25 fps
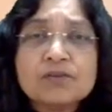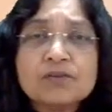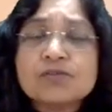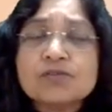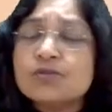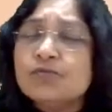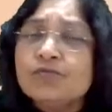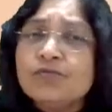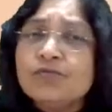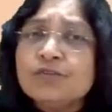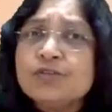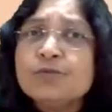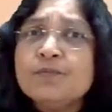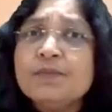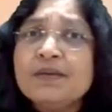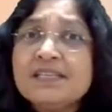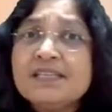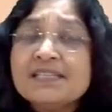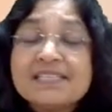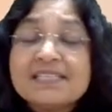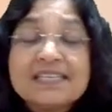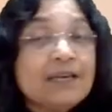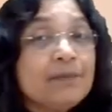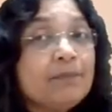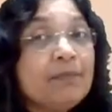So which
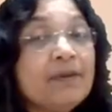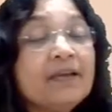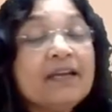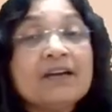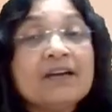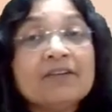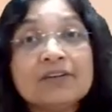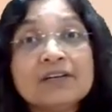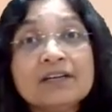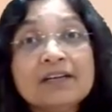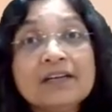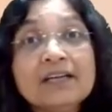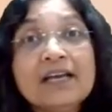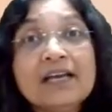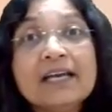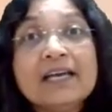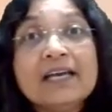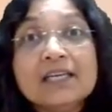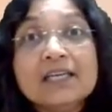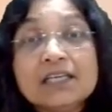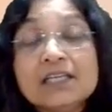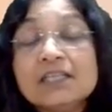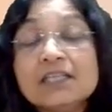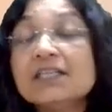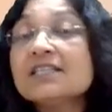means keeping our
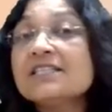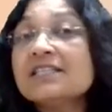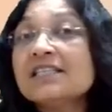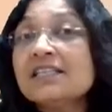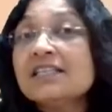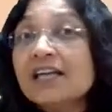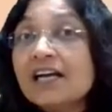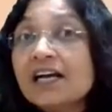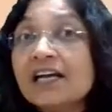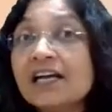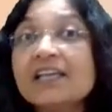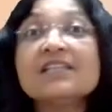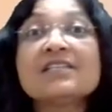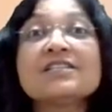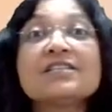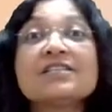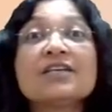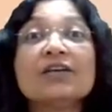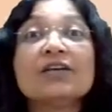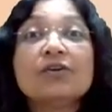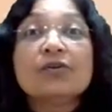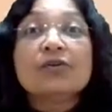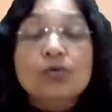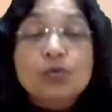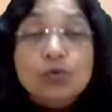ears and eyes
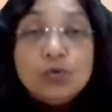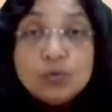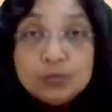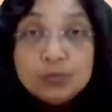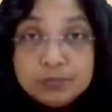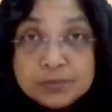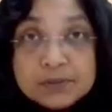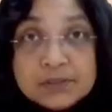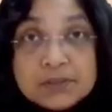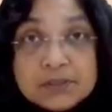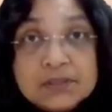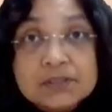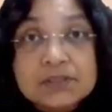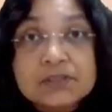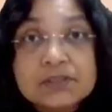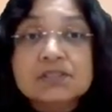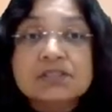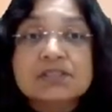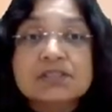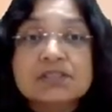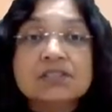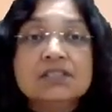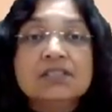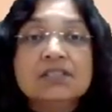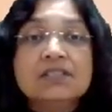open.
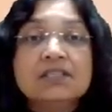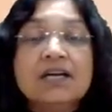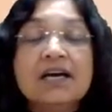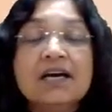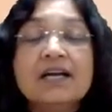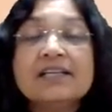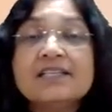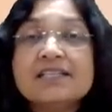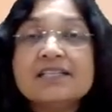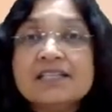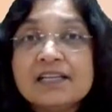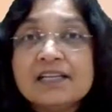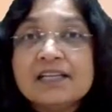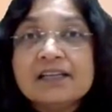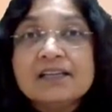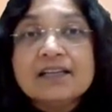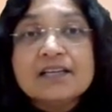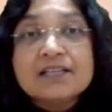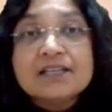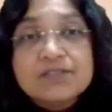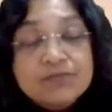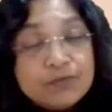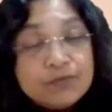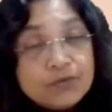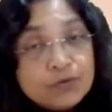Until
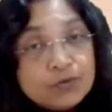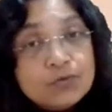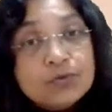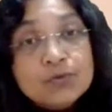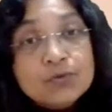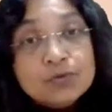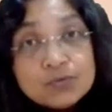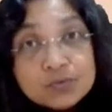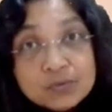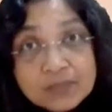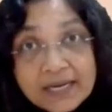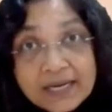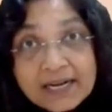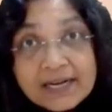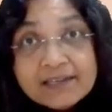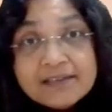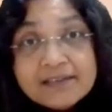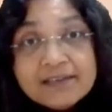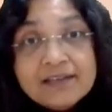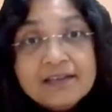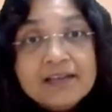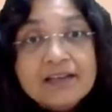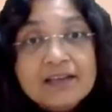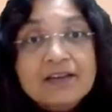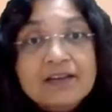unless we don't do that,
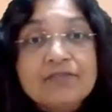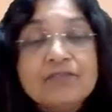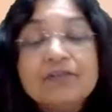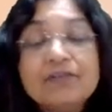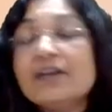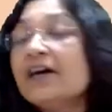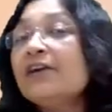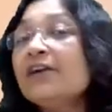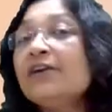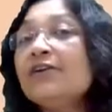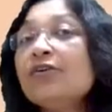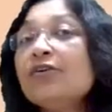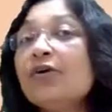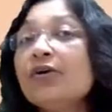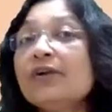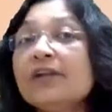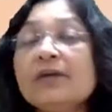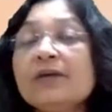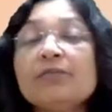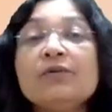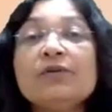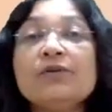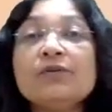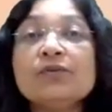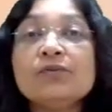we are not
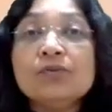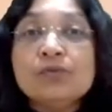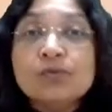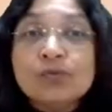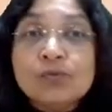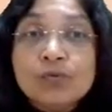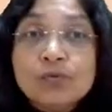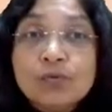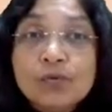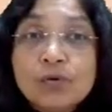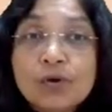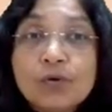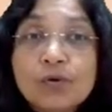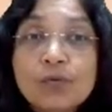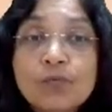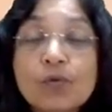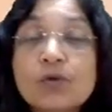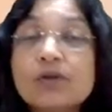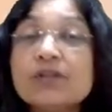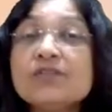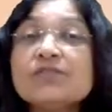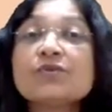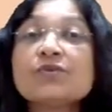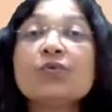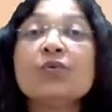able to know
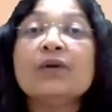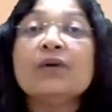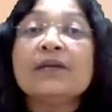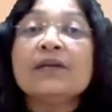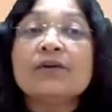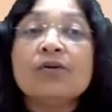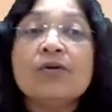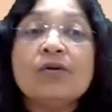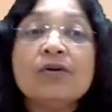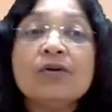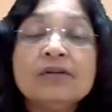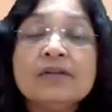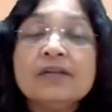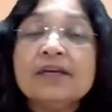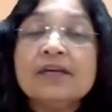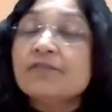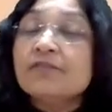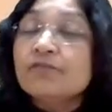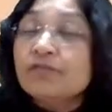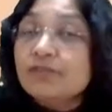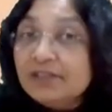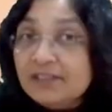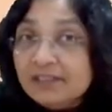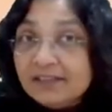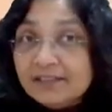what is going on
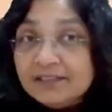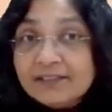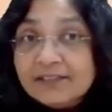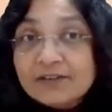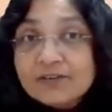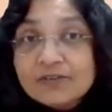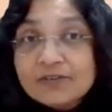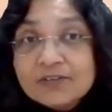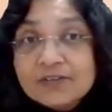within the